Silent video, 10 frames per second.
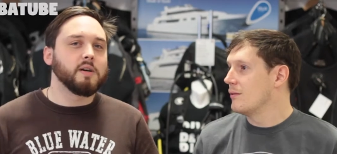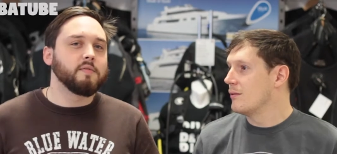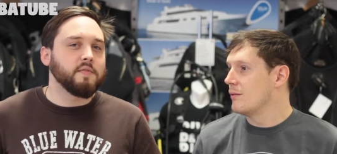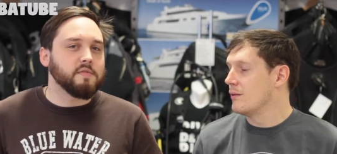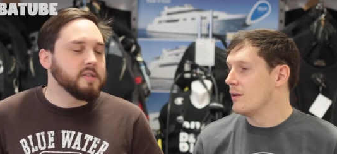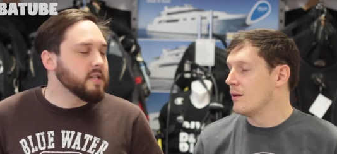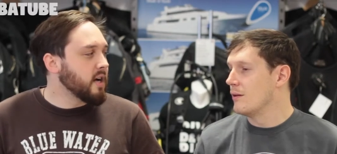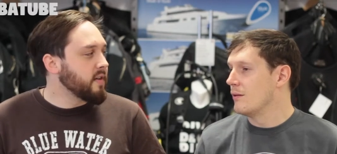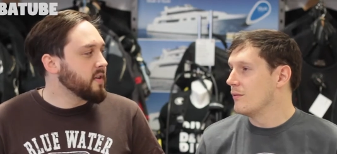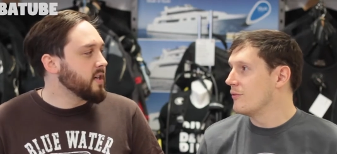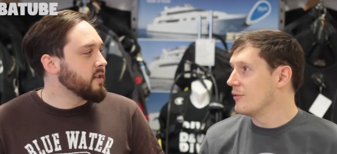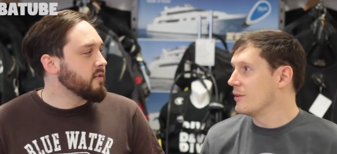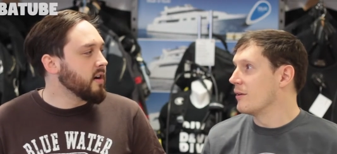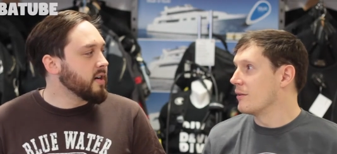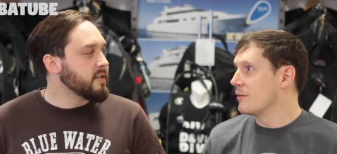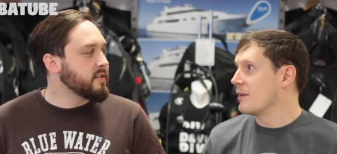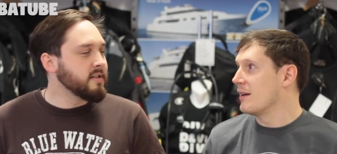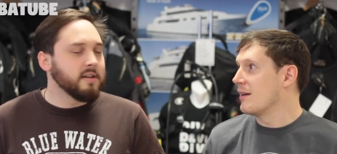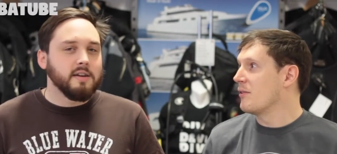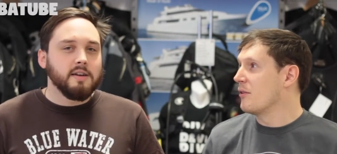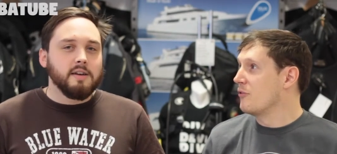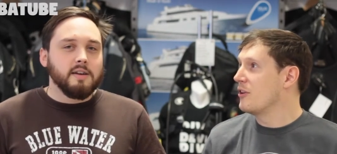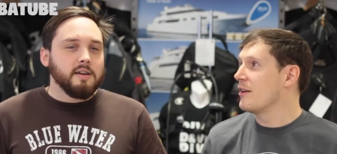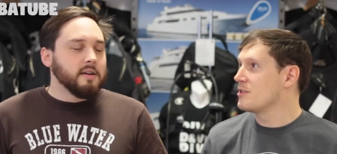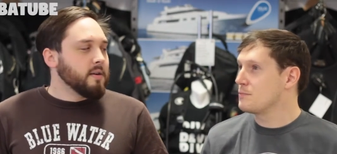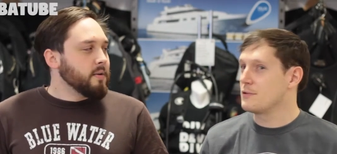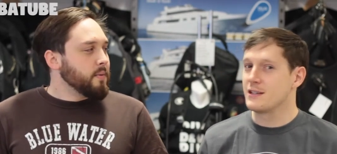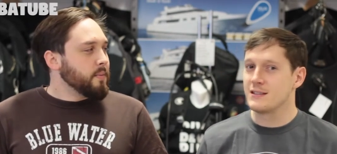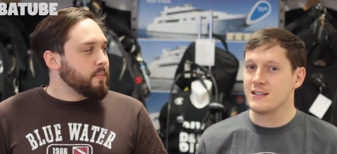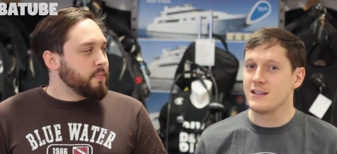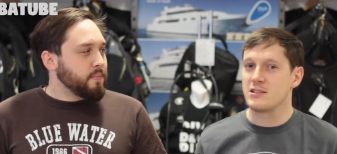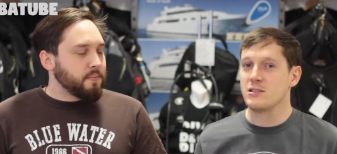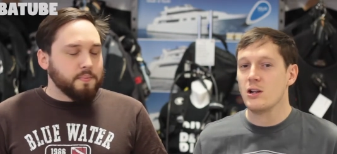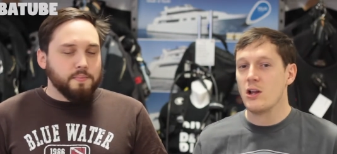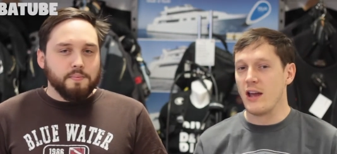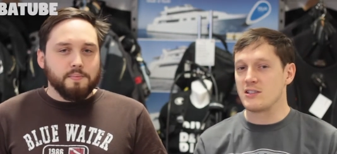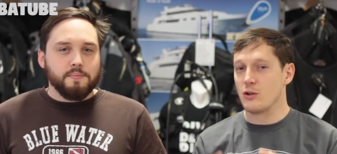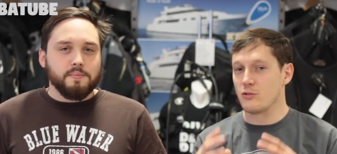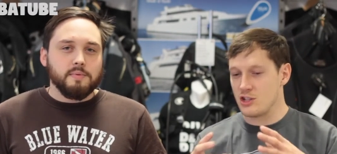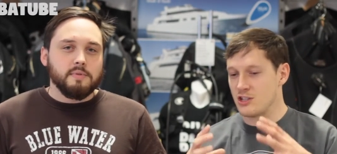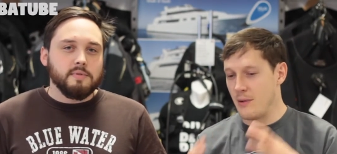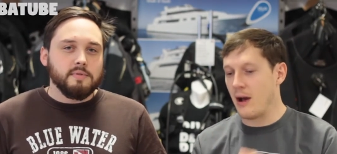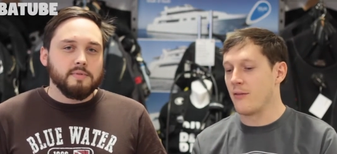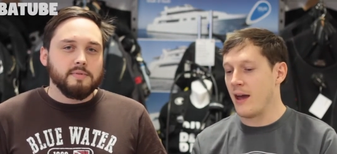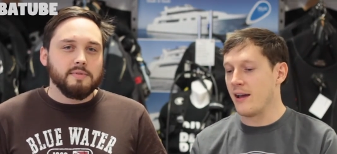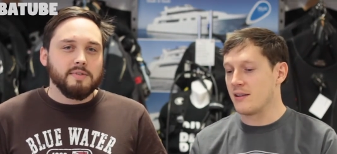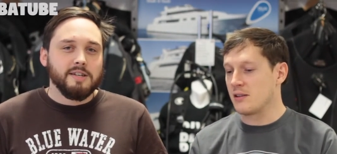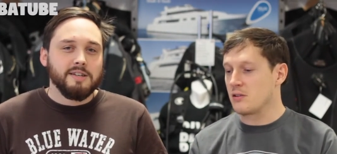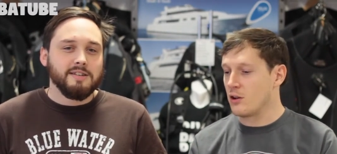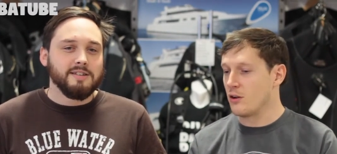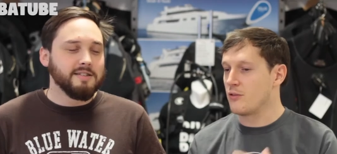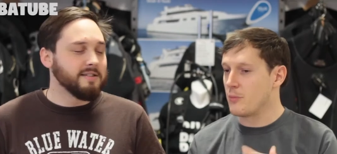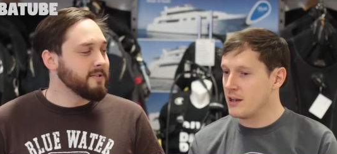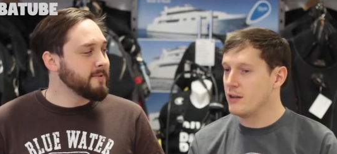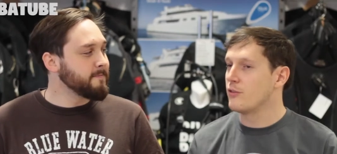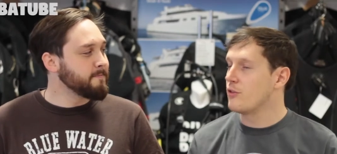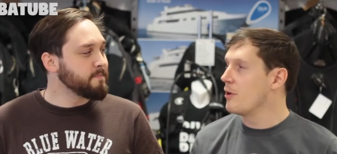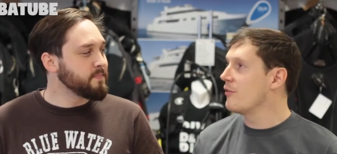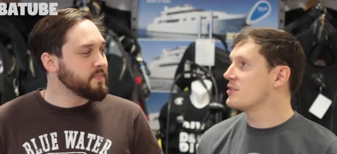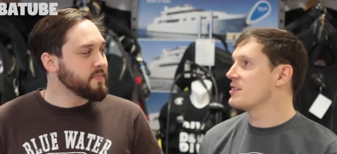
Speaker 1: but free
Speaker 2: diving under ice. Yeah, the video is pretty intense, and it's not just about that. It's kind of the beginning of the movie